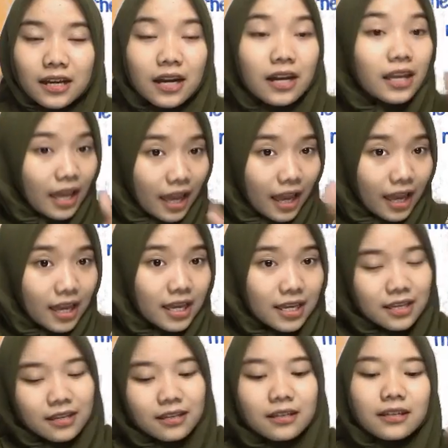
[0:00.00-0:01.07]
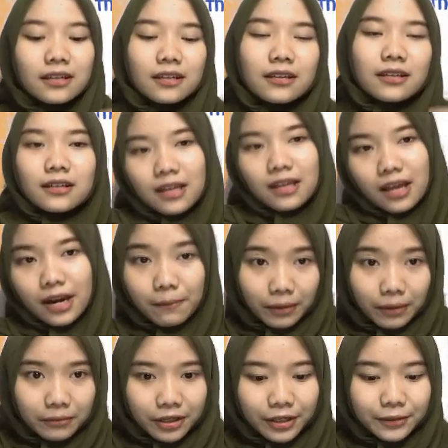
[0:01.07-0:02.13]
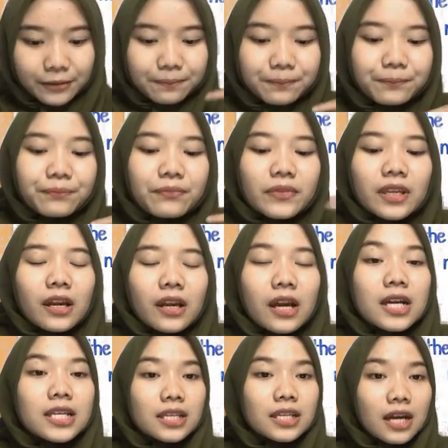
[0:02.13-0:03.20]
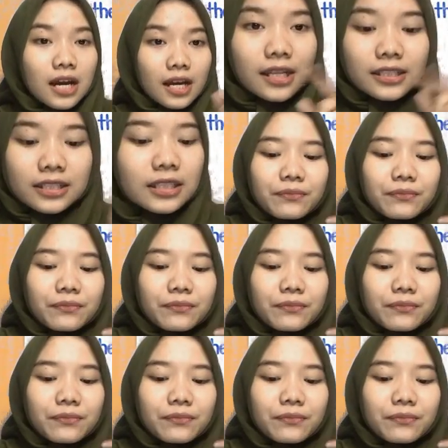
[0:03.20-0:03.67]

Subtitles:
Okay, remember. And